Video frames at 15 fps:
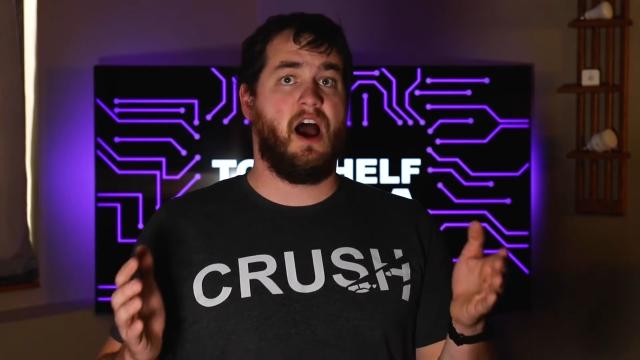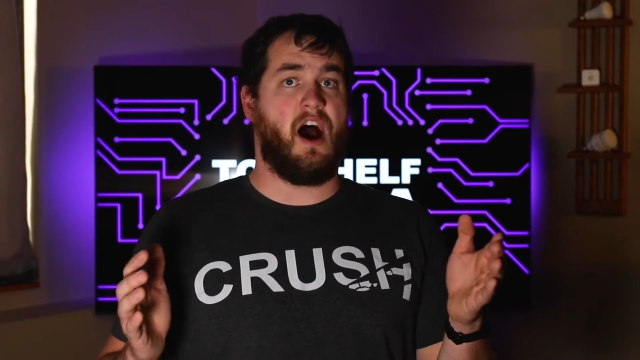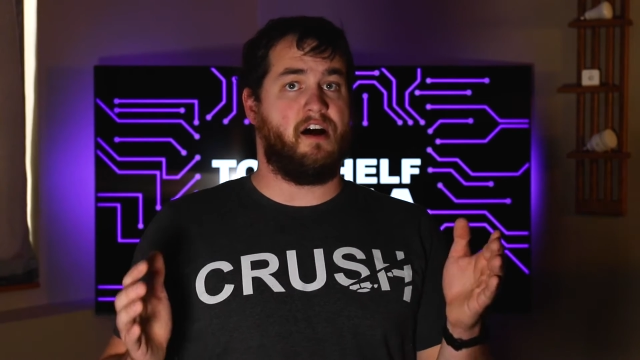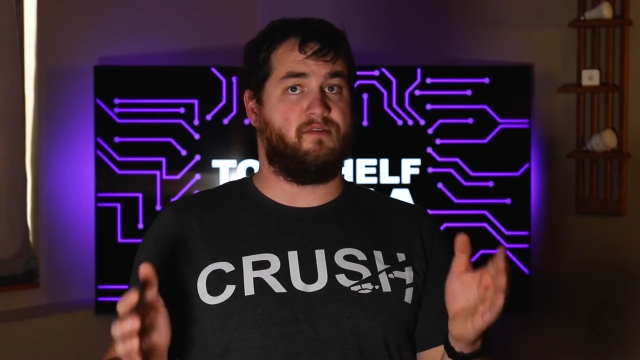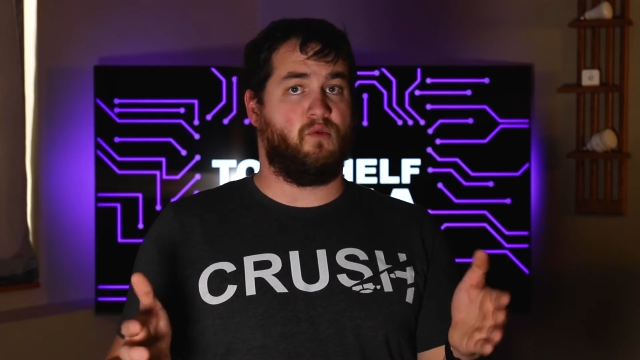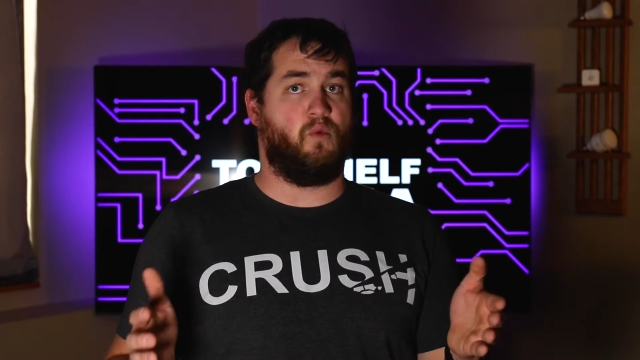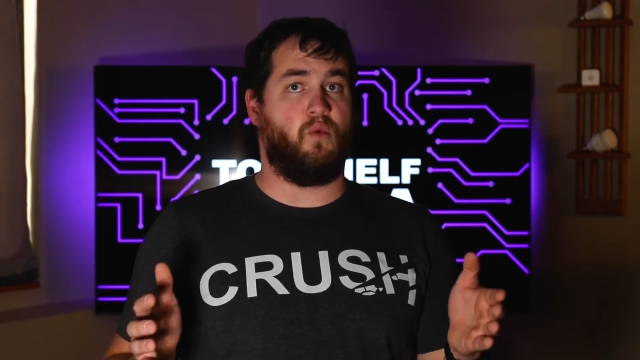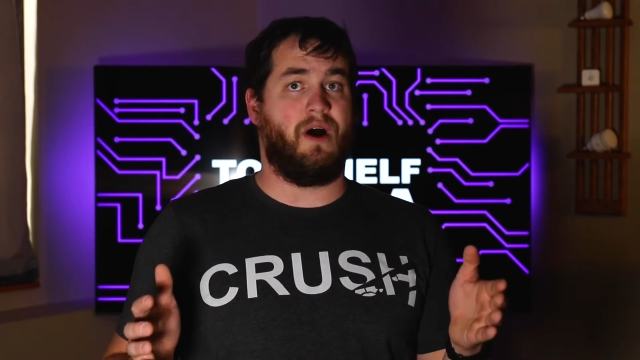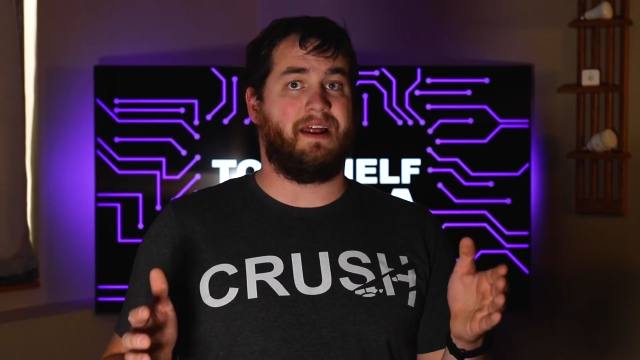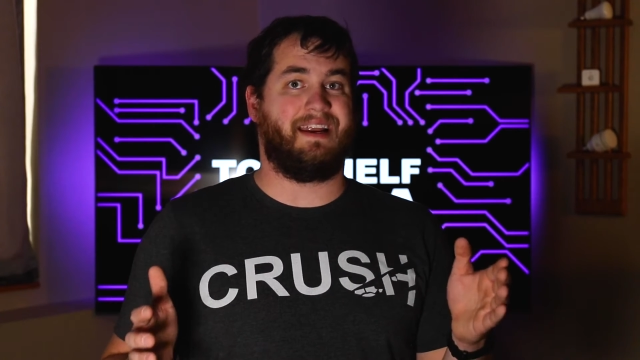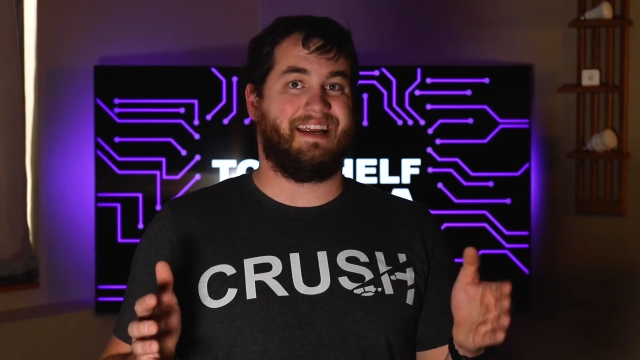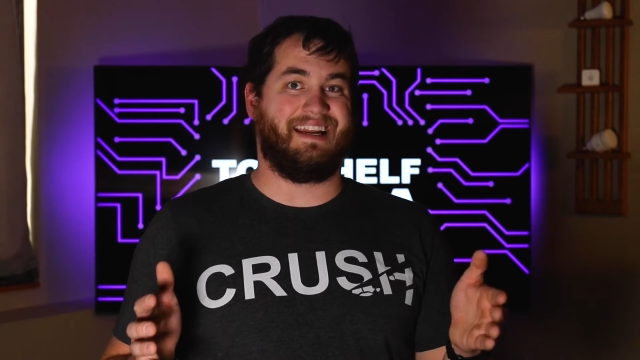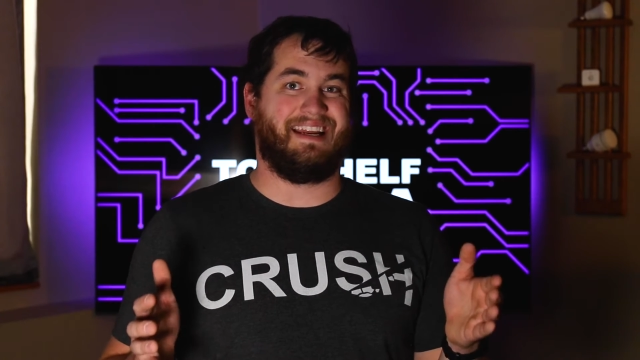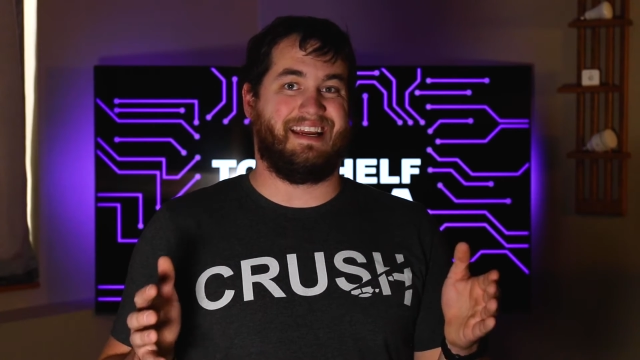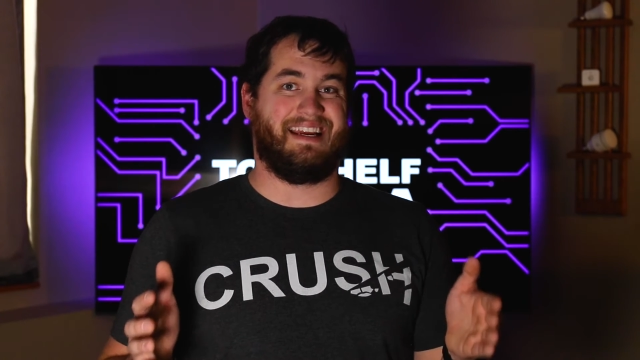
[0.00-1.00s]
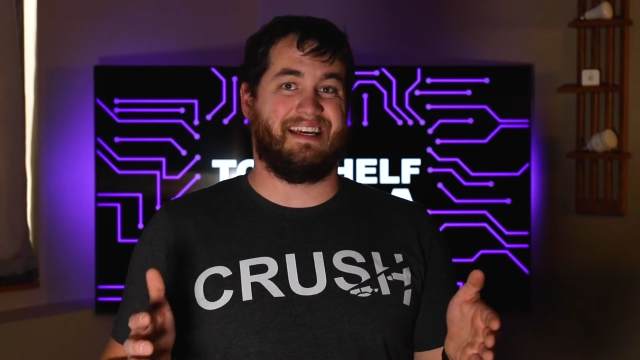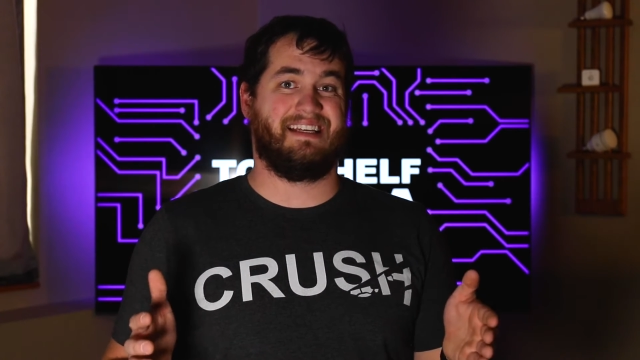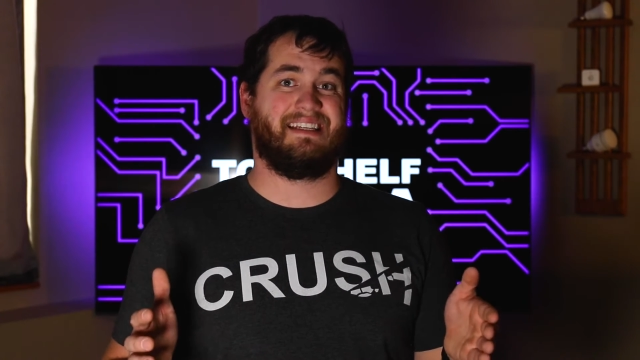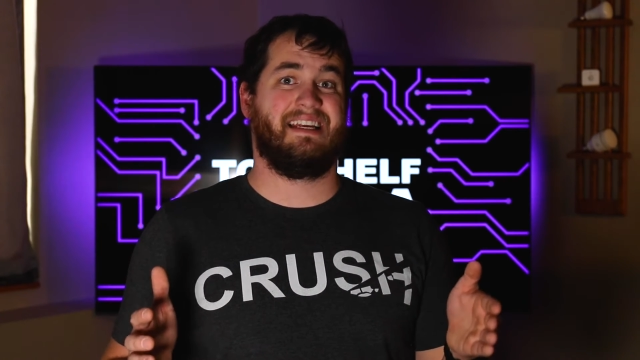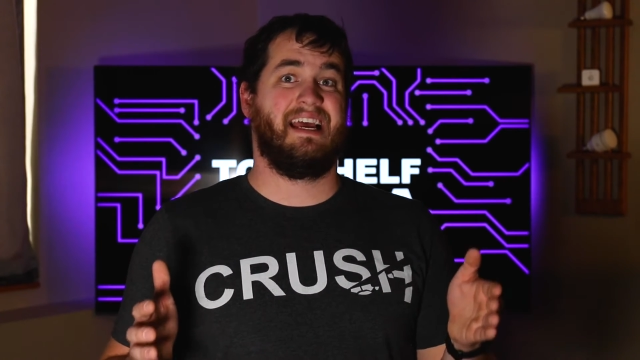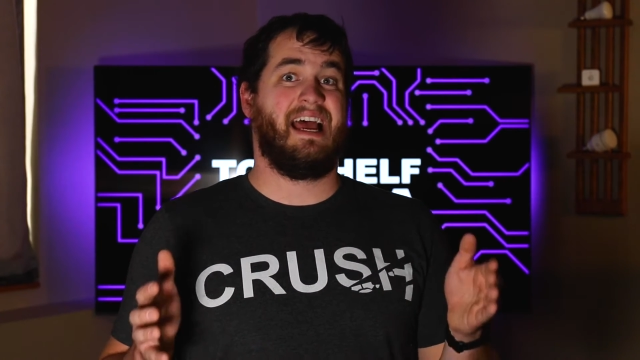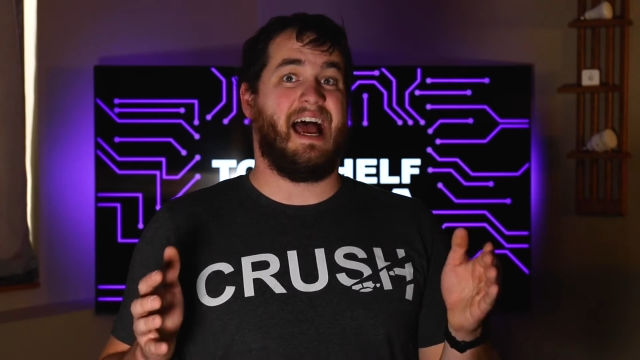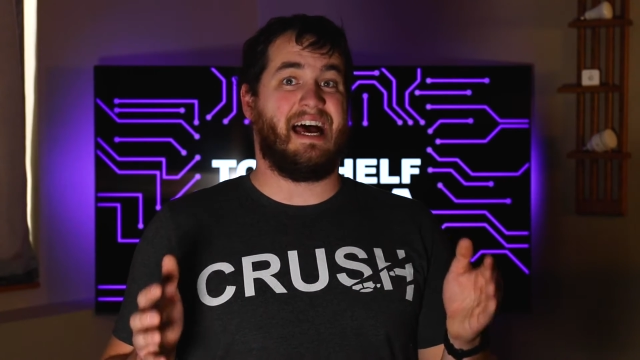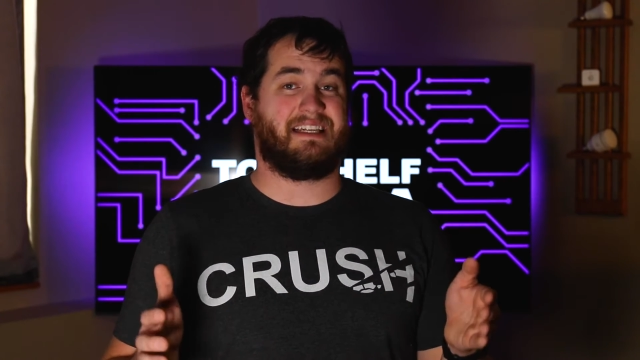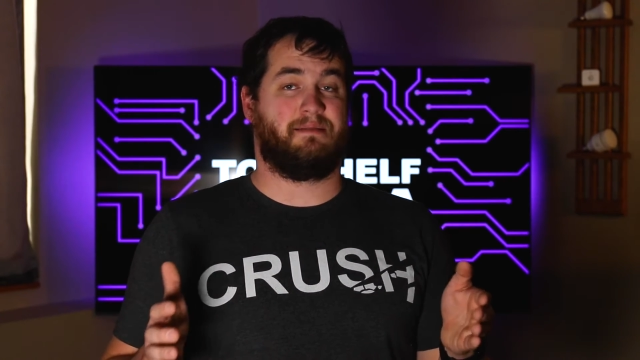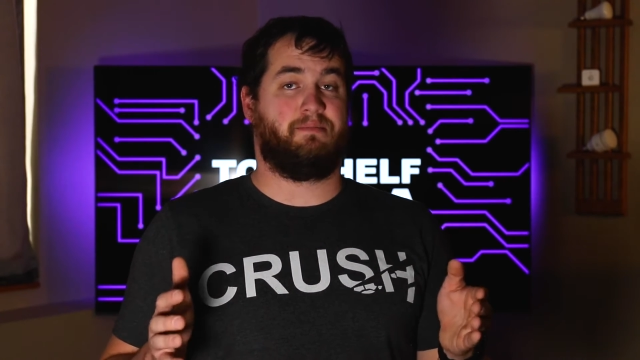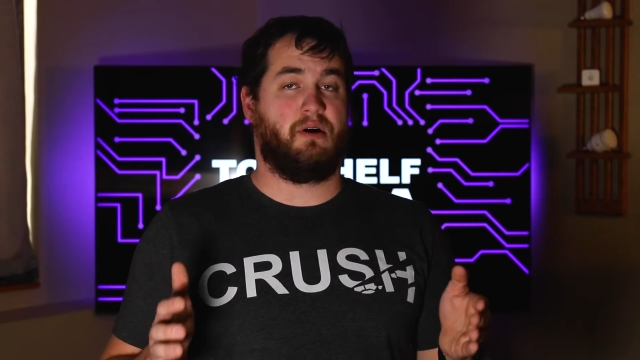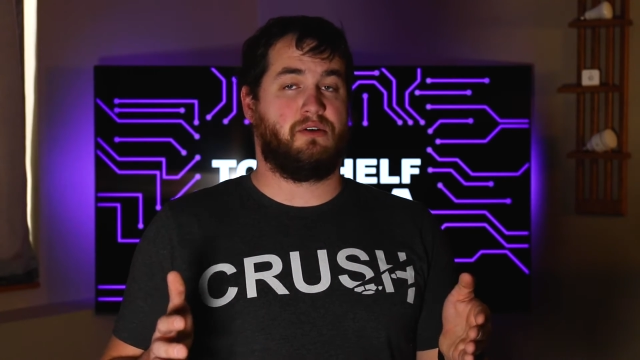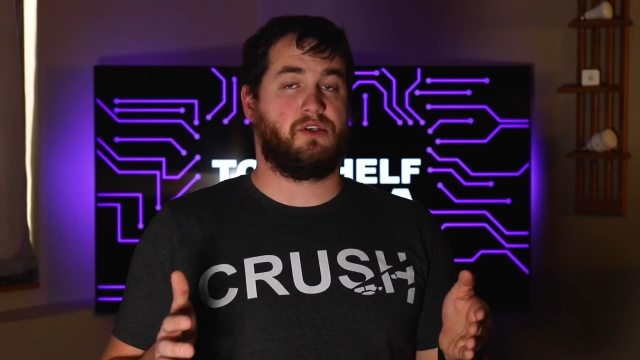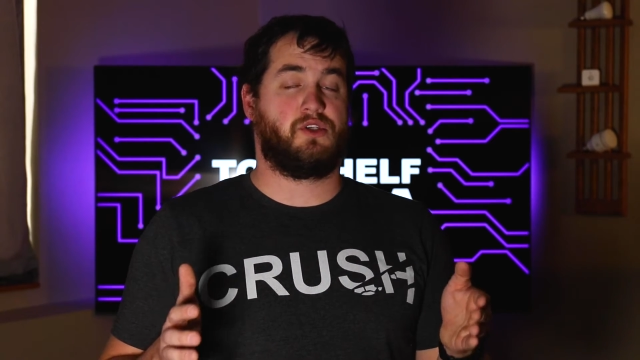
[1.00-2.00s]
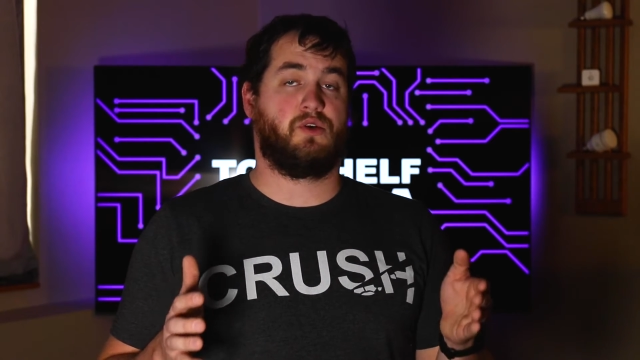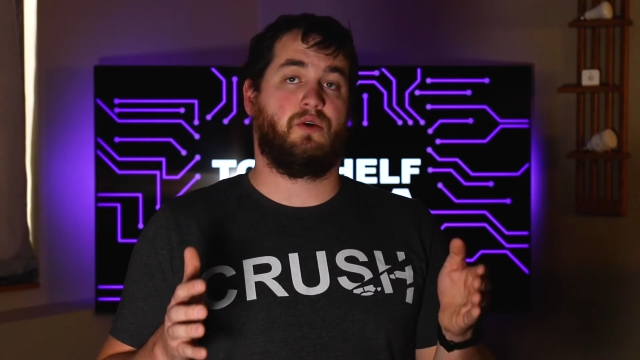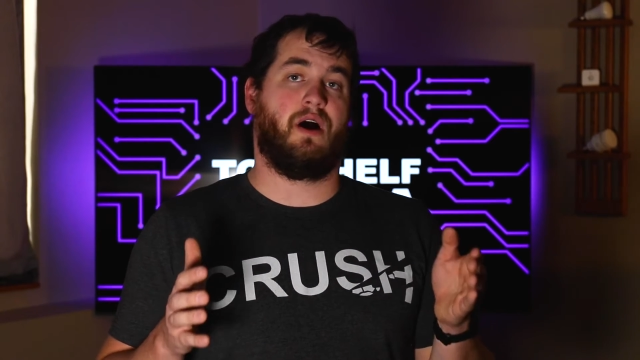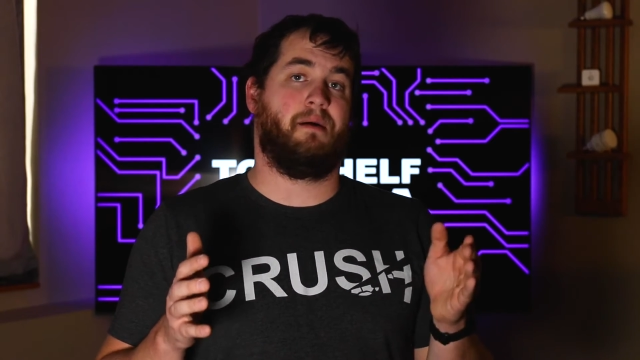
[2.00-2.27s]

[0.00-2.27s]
of what it is as opposed to